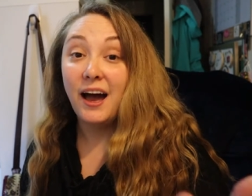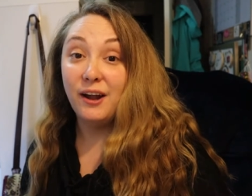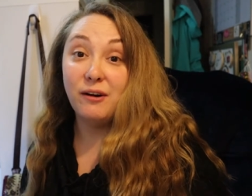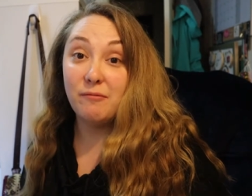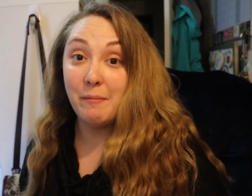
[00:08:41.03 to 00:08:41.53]
I
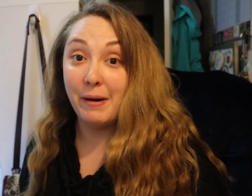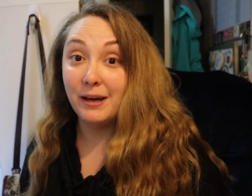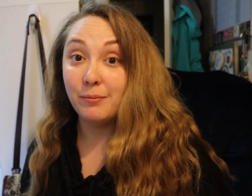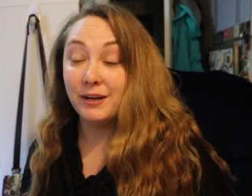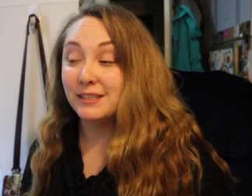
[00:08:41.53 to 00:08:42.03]
don't have my
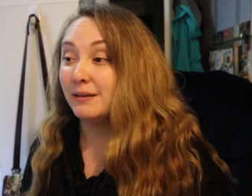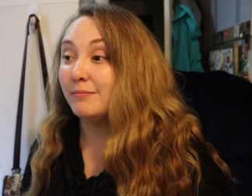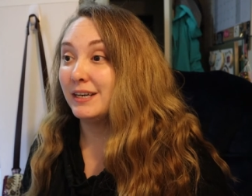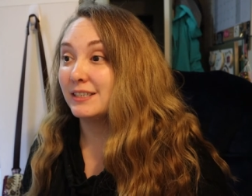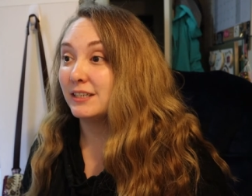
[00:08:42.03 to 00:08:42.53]
mic plugged
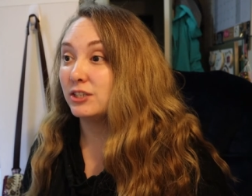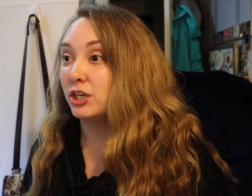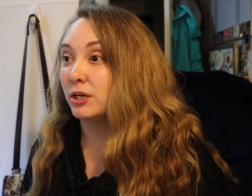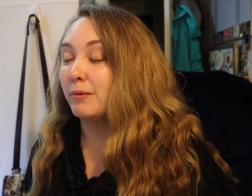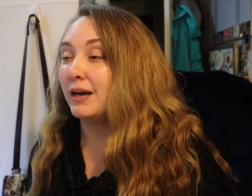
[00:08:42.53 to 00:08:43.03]
in because it
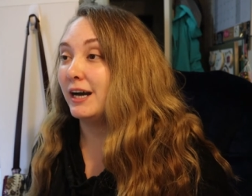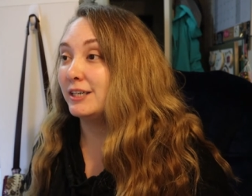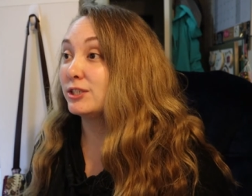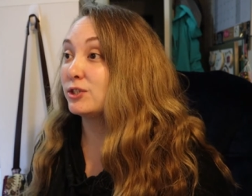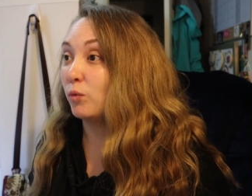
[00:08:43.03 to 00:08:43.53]
took me I
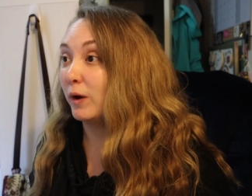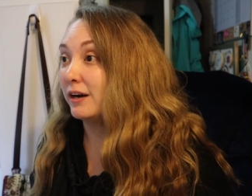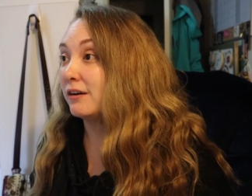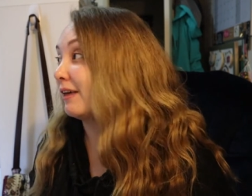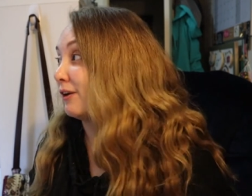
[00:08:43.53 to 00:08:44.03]

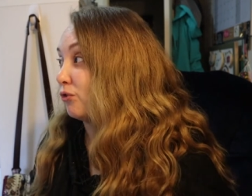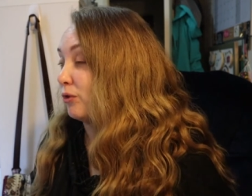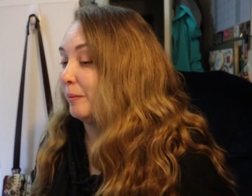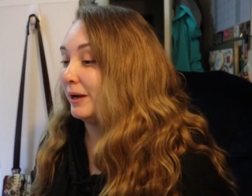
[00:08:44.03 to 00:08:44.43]
swear like three